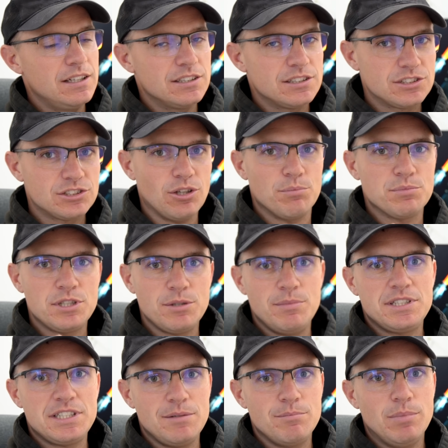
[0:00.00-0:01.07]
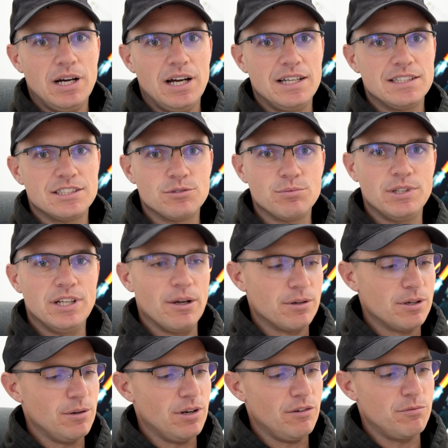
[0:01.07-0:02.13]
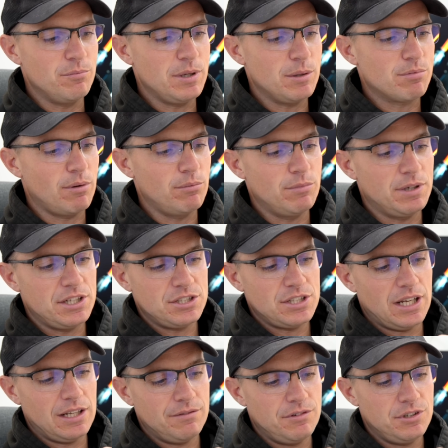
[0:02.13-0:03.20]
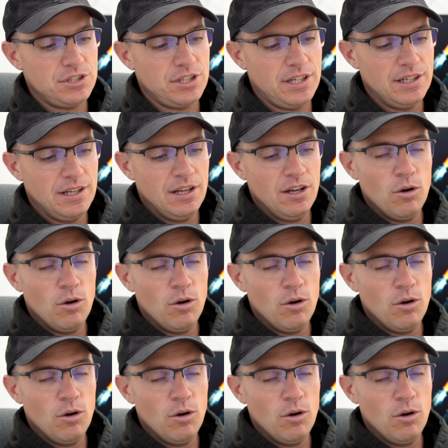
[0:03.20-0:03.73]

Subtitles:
stops you missing bites, as we know can often be a problem when you're shallow fishing.